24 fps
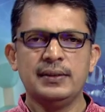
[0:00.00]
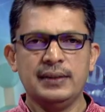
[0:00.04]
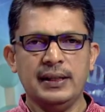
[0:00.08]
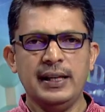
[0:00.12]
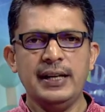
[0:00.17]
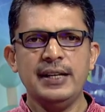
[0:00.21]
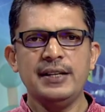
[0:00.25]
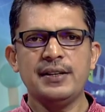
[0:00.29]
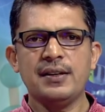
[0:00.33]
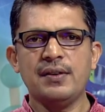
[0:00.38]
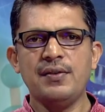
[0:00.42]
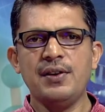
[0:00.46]
The
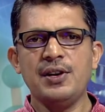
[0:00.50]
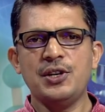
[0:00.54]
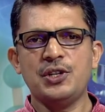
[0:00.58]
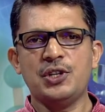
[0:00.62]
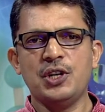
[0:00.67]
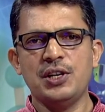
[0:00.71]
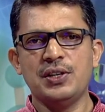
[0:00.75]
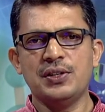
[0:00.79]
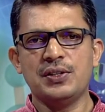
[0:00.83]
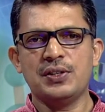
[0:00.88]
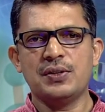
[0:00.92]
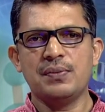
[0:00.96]

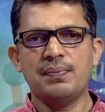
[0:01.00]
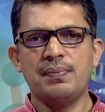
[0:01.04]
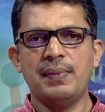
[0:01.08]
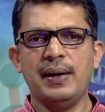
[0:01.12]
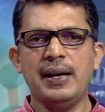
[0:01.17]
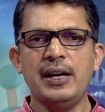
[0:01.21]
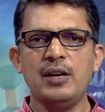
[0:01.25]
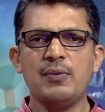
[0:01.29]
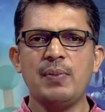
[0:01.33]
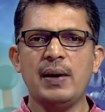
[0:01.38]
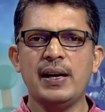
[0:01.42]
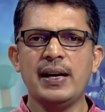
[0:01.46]
interventions
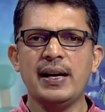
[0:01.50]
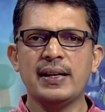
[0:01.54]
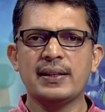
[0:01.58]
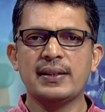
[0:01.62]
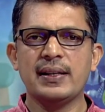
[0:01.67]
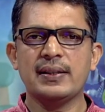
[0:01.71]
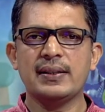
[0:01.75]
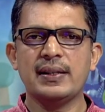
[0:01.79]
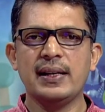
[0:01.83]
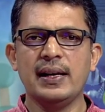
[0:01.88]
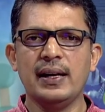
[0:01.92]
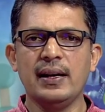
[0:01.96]
made by
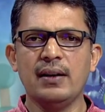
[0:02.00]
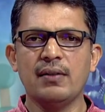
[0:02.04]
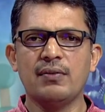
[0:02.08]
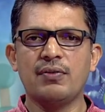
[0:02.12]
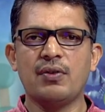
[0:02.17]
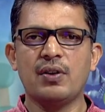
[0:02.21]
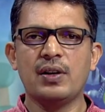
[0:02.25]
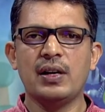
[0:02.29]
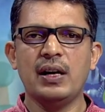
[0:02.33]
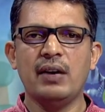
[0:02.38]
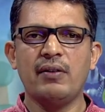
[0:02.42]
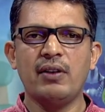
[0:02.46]
SSA
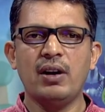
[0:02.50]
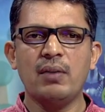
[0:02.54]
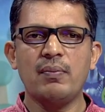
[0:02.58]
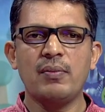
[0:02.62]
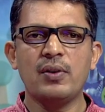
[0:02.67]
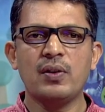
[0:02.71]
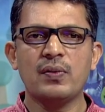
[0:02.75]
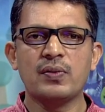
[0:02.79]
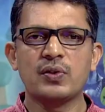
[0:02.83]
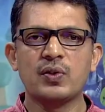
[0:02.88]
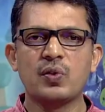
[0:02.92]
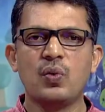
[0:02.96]
for
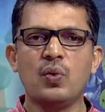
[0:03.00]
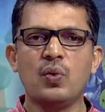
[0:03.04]
development of